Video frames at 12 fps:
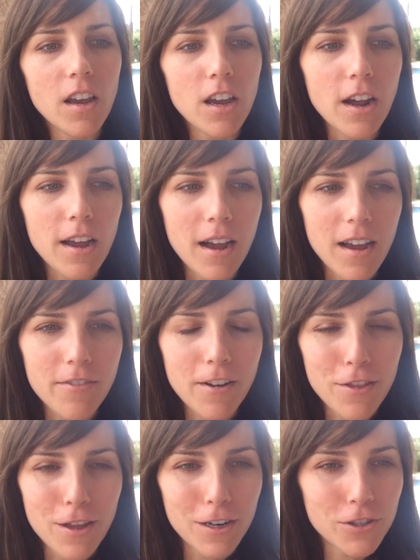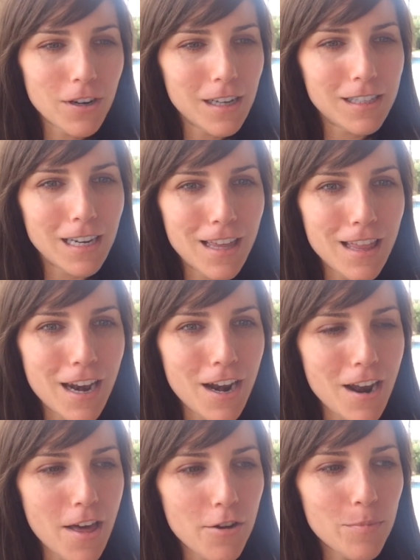I found that interesting. And then
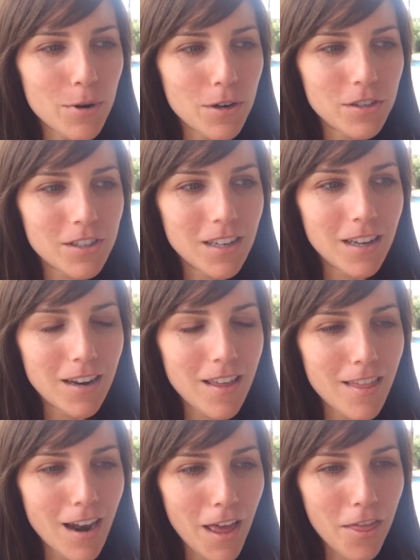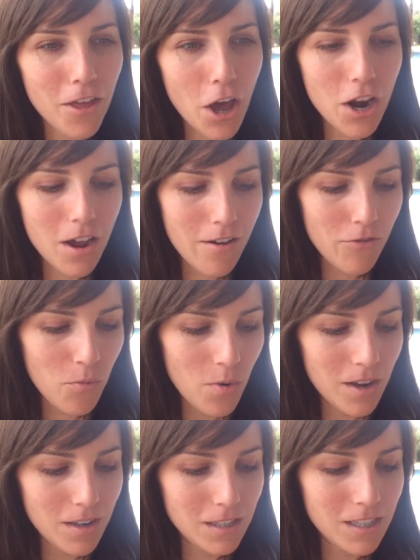another person that I thought of
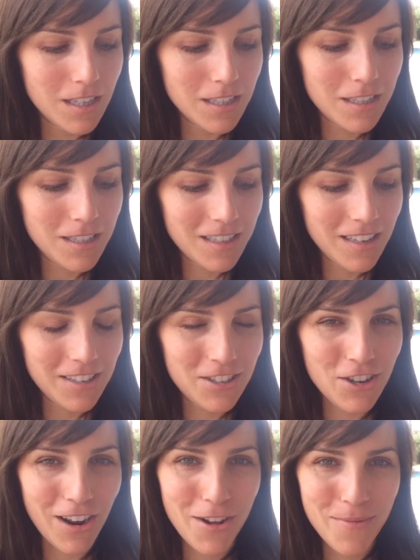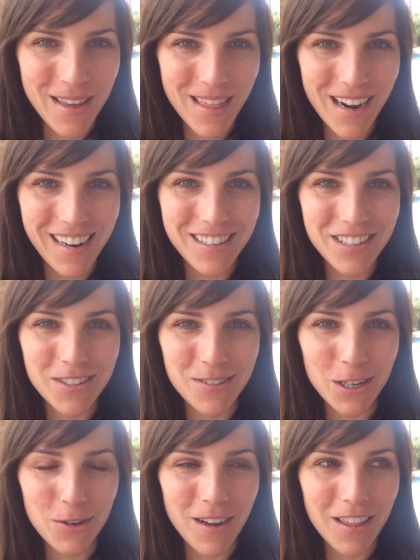was this gentleman that I used to
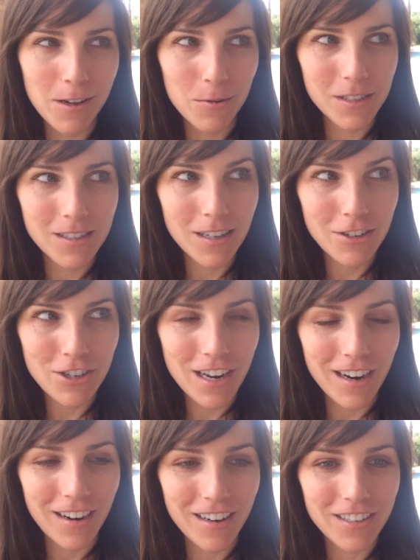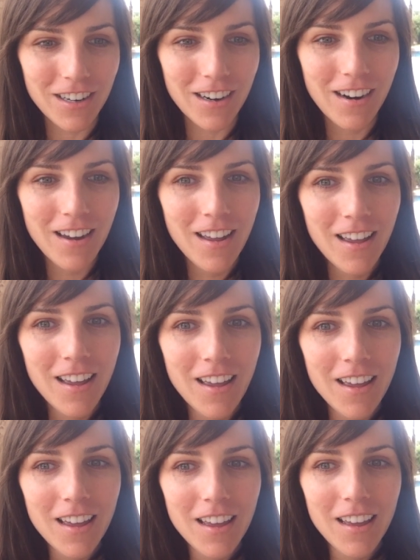work with, who was such a character.
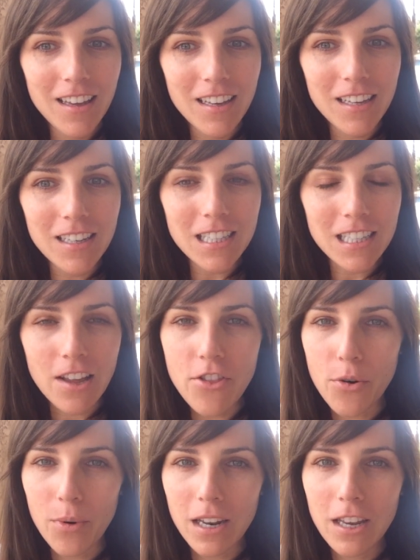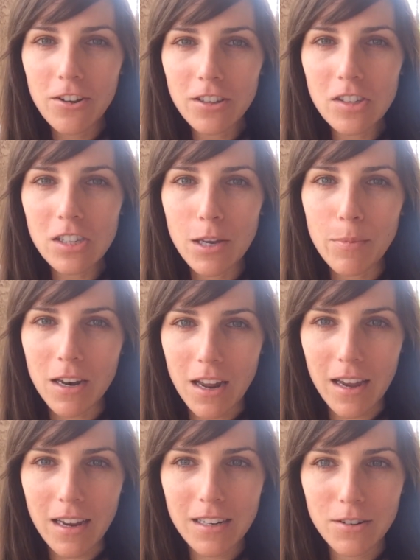He said that when he couldn't sleep at
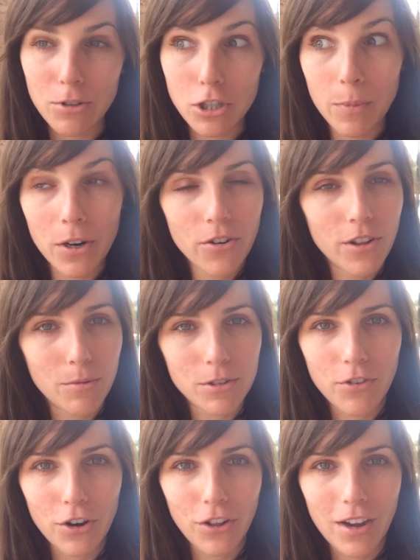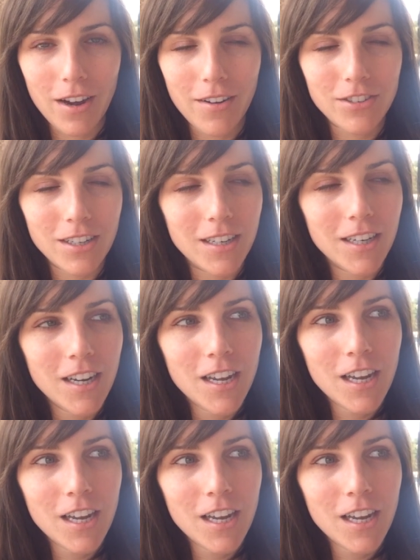night, which apparently was fairly often,